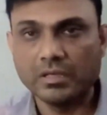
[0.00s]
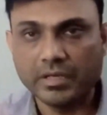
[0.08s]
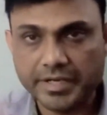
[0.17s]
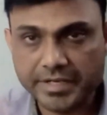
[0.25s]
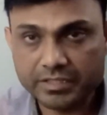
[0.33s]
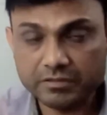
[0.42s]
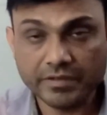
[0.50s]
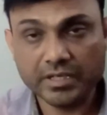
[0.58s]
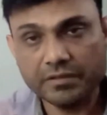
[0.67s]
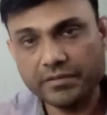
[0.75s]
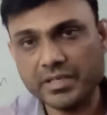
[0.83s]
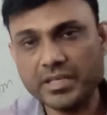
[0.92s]
It is
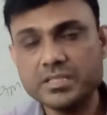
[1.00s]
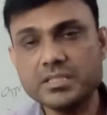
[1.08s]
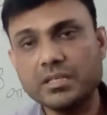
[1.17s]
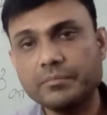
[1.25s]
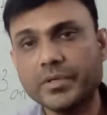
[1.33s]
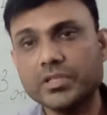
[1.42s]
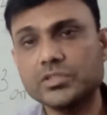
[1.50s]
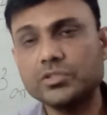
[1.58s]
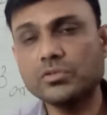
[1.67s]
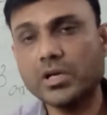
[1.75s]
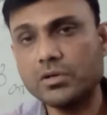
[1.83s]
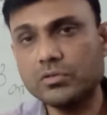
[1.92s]
very easy, but
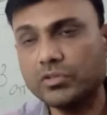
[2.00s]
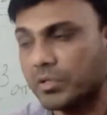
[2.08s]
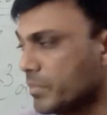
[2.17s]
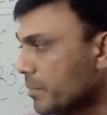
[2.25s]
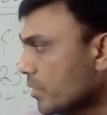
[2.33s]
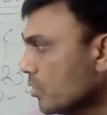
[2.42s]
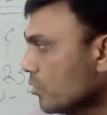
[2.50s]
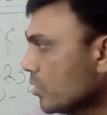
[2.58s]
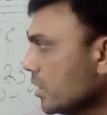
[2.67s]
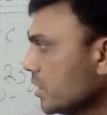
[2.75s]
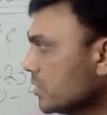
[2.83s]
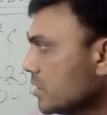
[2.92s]
you have to remember
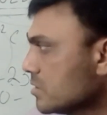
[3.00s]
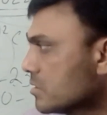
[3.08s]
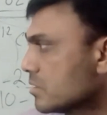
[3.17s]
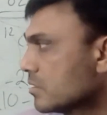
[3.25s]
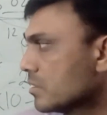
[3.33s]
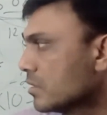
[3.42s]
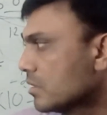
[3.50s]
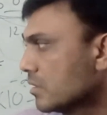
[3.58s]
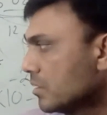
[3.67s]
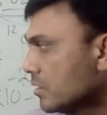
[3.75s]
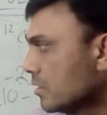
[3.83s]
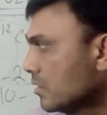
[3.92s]
only this
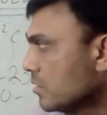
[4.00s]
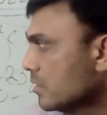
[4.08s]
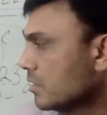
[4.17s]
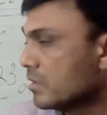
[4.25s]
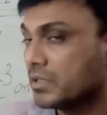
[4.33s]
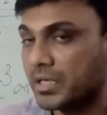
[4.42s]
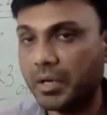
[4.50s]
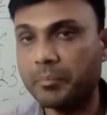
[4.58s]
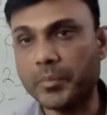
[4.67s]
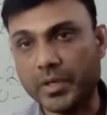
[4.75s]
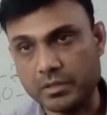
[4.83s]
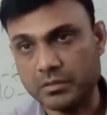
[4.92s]

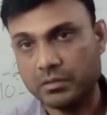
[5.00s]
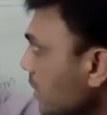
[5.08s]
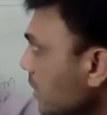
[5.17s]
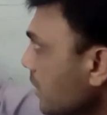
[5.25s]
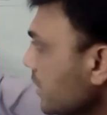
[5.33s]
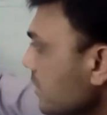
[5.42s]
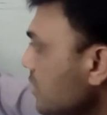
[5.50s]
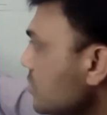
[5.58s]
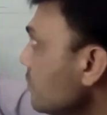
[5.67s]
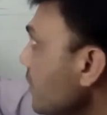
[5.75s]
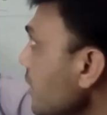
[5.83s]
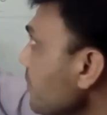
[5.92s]
number. In this
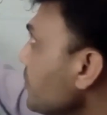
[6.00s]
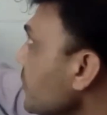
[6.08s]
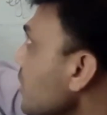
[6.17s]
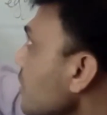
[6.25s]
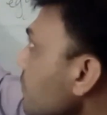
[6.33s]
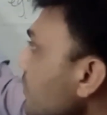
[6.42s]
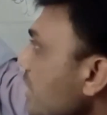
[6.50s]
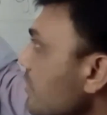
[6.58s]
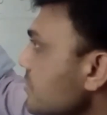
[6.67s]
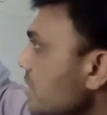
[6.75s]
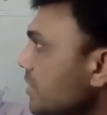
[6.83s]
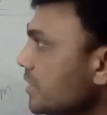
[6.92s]
way we have
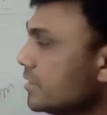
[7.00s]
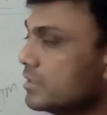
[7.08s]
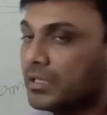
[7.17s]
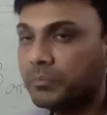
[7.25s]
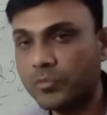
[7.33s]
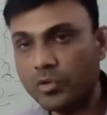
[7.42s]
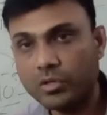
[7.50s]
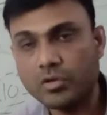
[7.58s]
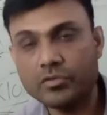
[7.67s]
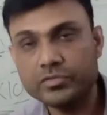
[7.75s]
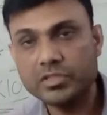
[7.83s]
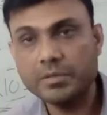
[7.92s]
studied the mole
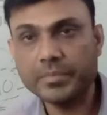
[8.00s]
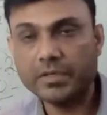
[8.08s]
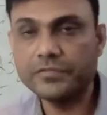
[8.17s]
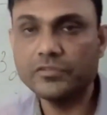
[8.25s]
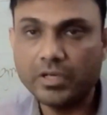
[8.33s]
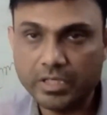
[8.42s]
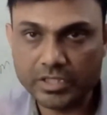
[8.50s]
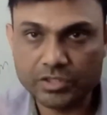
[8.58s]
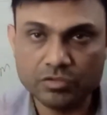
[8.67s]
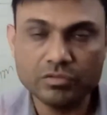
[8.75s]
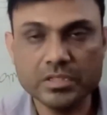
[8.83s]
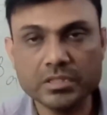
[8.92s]
concept. If you
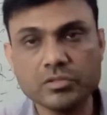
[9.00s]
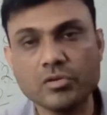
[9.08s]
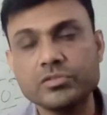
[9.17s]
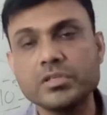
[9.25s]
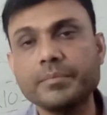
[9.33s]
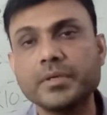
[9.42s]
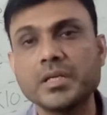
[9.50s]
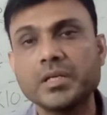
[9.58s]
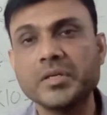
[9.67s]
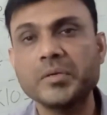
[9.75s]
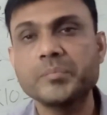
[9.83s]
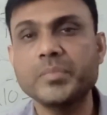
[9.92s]
understood this concept,
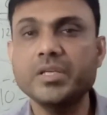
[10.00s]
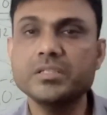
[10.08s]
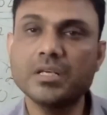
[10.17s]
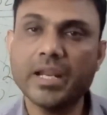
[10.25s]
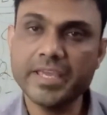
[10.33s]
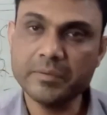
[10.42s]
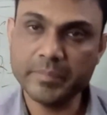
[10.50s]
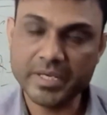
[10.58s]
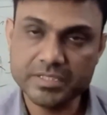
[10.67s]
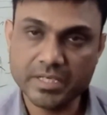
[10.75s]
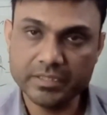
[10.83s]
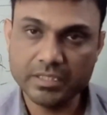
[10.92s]
please like my
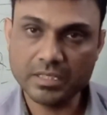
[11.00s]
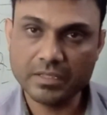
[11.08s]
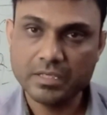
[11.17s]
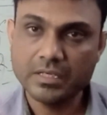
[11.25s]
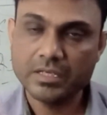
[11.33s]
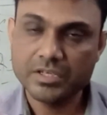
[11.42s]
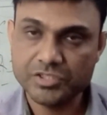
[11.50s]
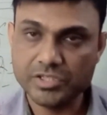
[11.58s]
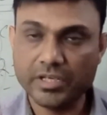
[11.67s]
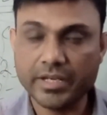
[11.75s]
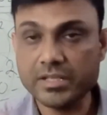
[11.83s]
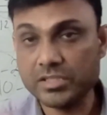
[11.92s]
channel,
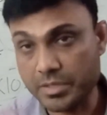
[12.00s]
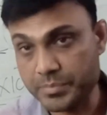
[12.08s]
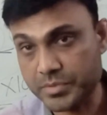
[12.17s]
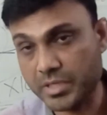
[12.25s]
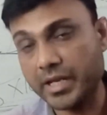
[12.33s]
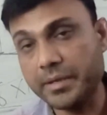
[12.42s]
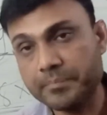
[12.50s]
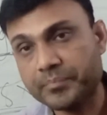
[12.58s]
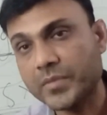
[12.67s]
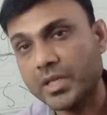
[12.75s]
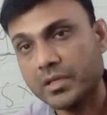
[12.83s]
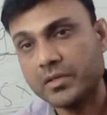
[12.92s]
share and subscribe,
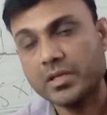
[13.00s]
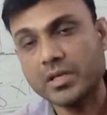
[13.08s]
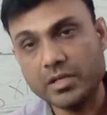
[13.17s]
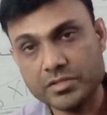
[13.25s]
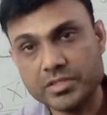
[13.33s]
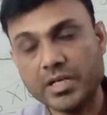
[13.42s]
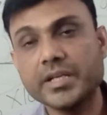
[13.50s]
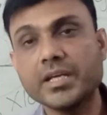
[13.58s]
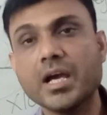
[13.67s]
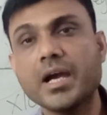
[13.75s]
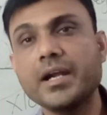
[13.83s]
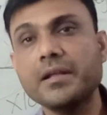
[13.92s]
and study
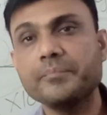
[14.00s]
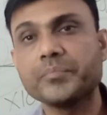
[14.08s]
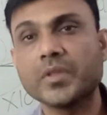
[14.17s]
hard.